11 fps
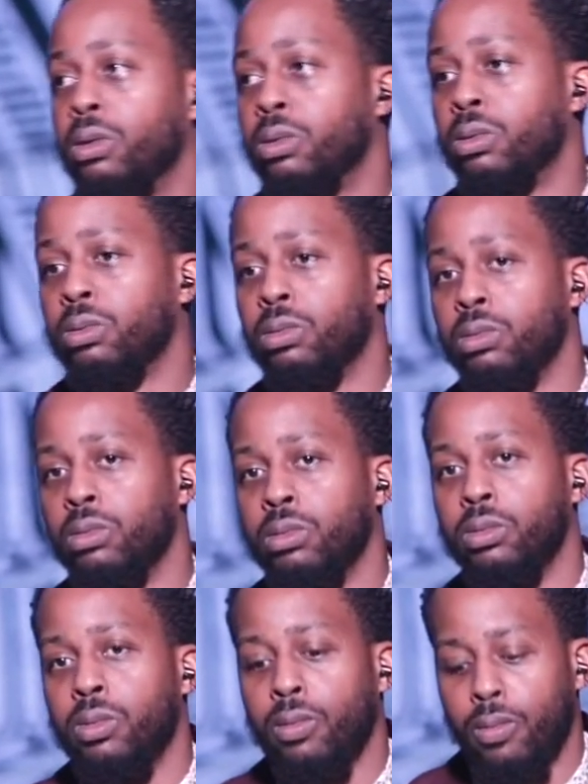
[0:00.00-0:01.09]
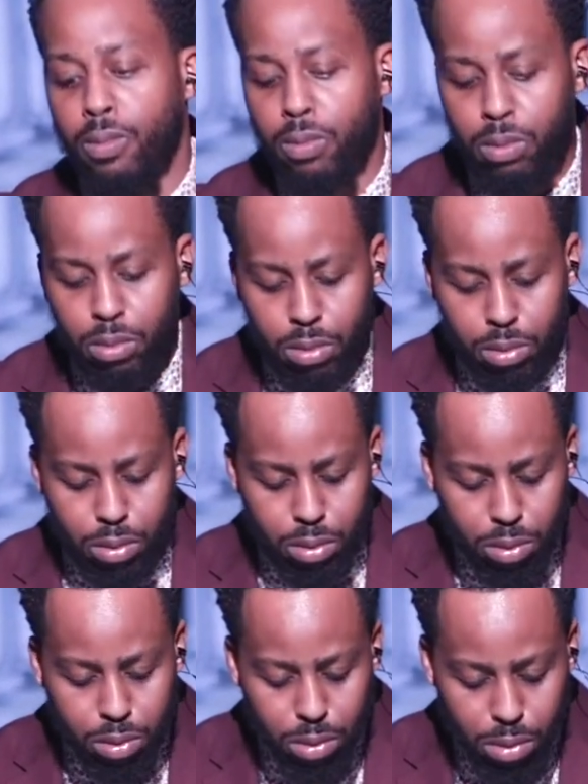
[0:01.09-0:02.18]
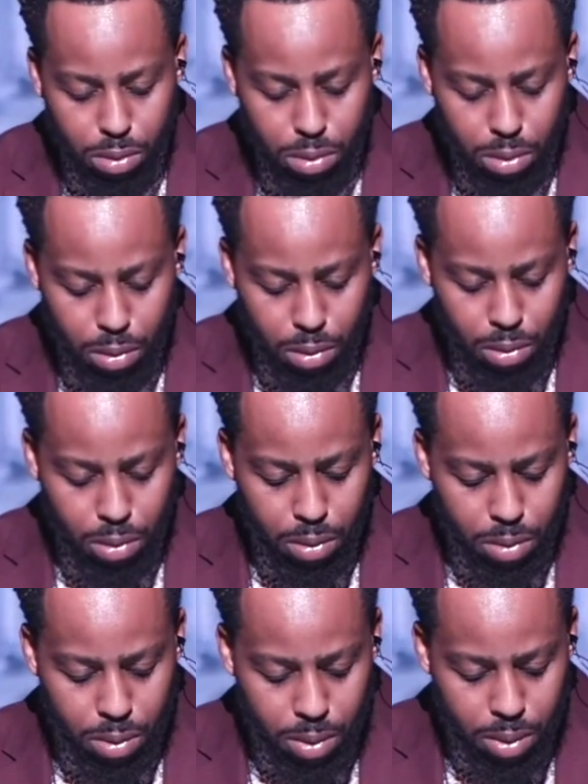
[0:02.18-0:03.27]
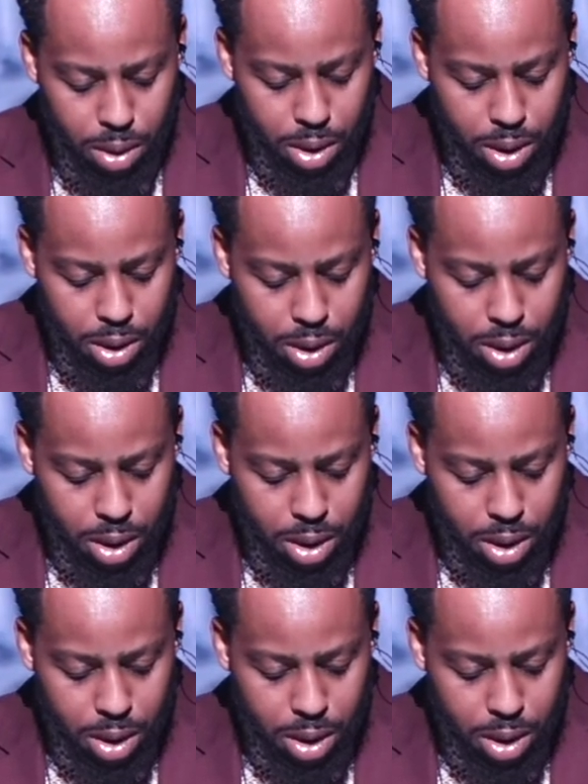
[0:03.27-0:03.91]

No one is speaking in this clip.